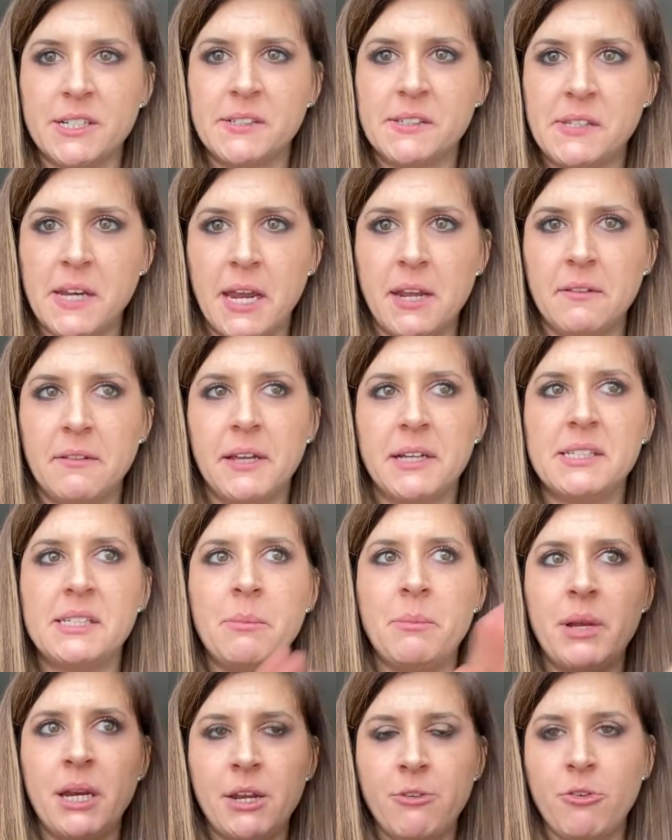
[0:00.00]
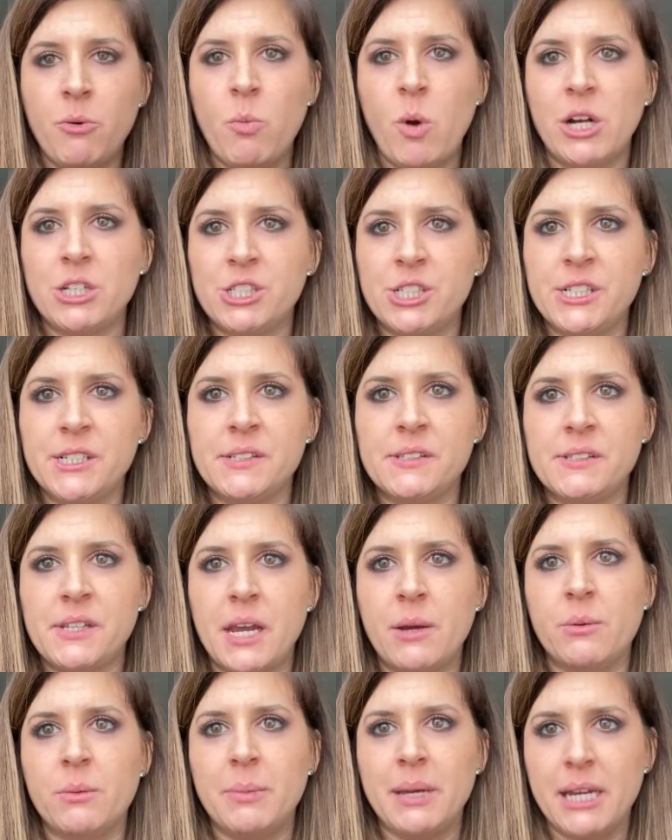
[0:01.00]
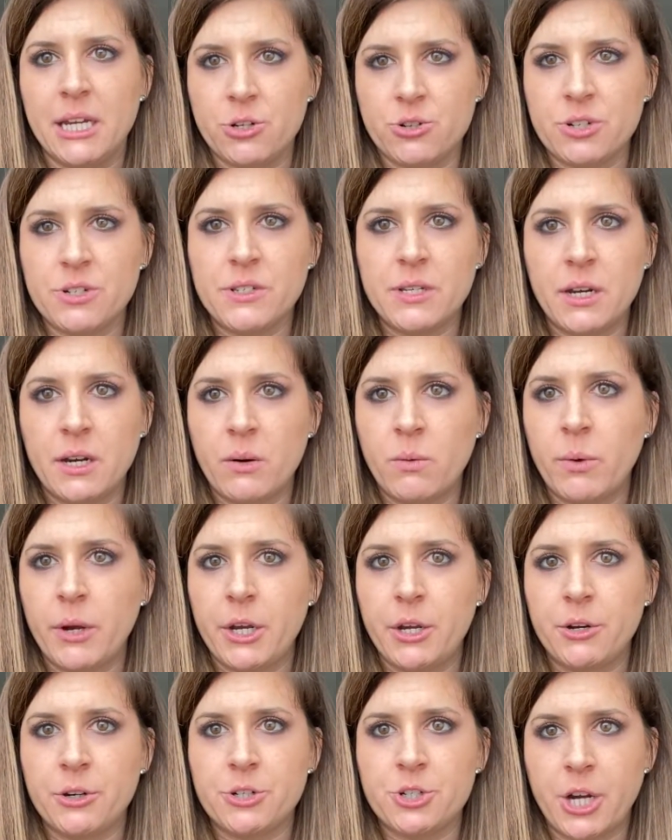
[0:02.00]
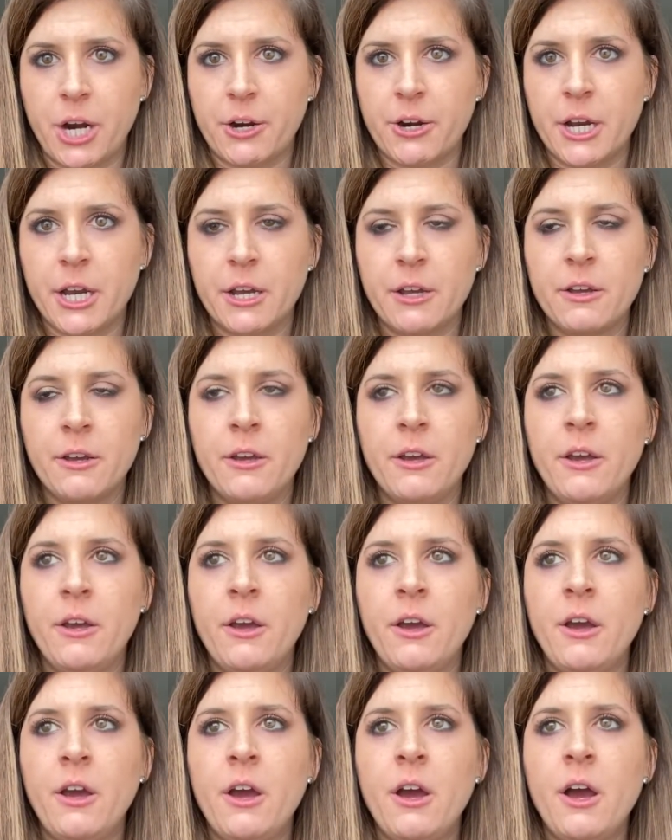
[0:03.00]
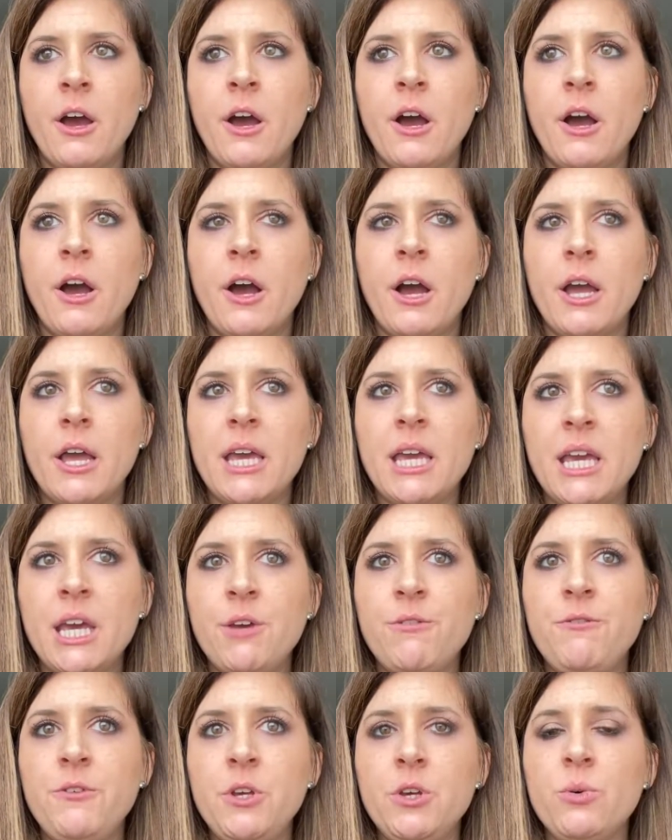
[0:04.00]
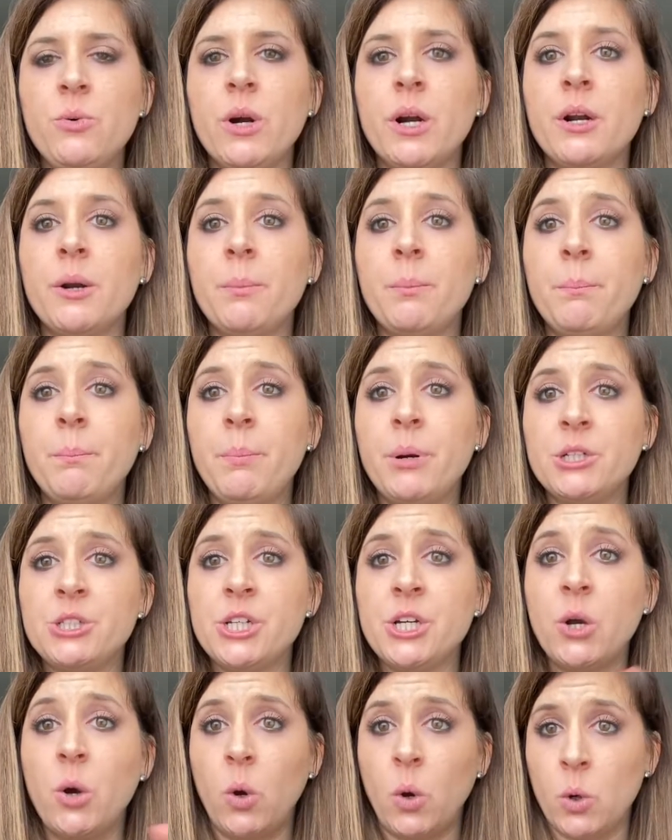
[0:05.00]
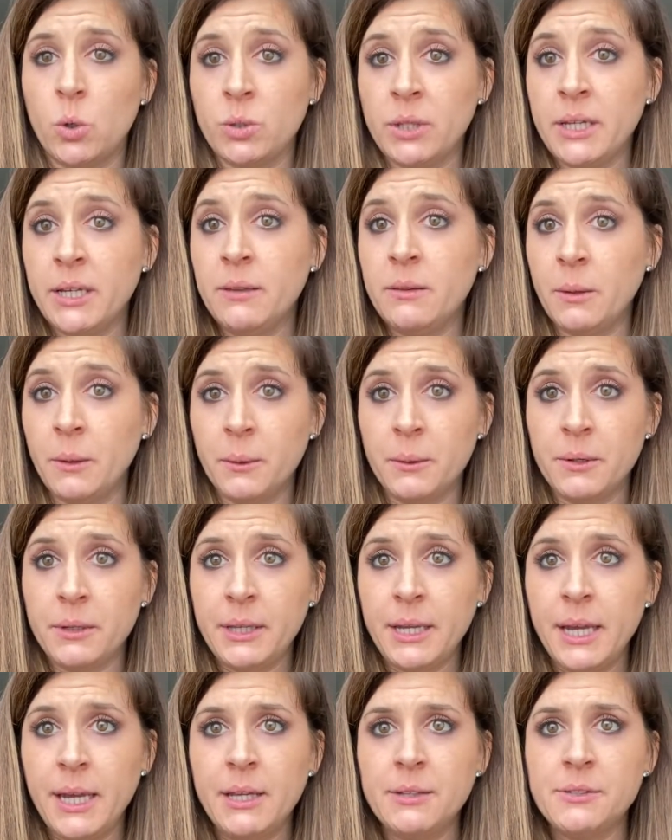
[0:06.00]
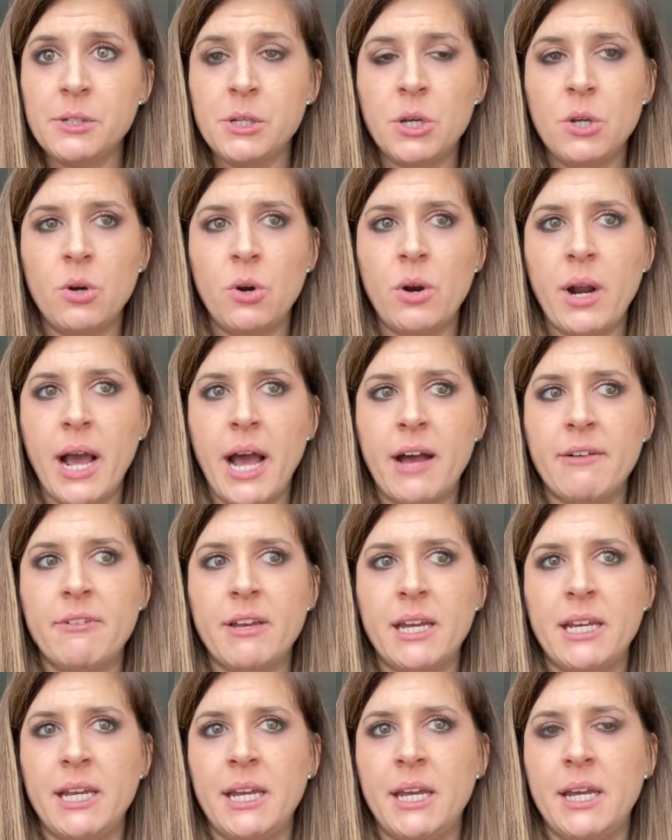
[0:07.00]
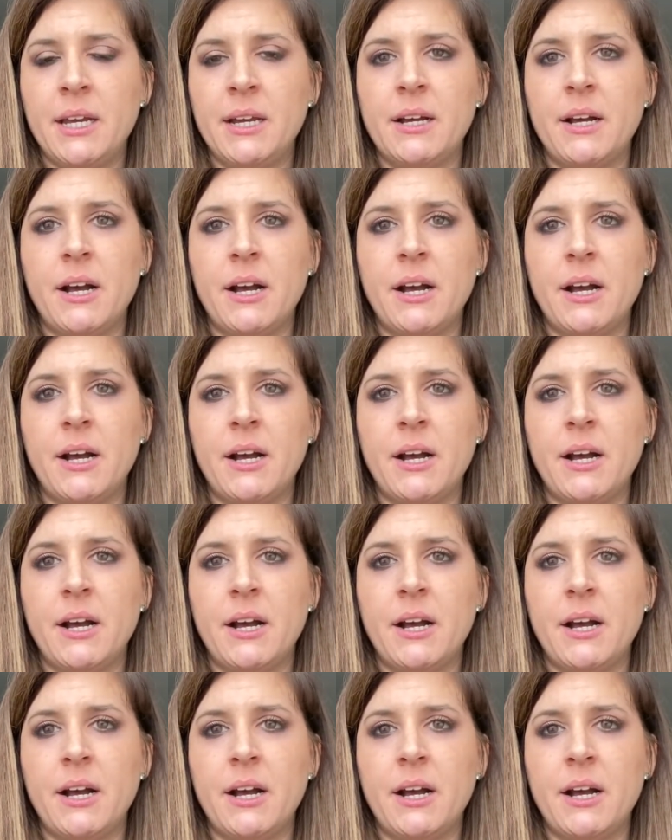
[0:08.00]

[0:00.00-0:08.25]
State. Like somebody from Washington State would be interested in what you're sharing. If you are pushing only locally, so you don't have any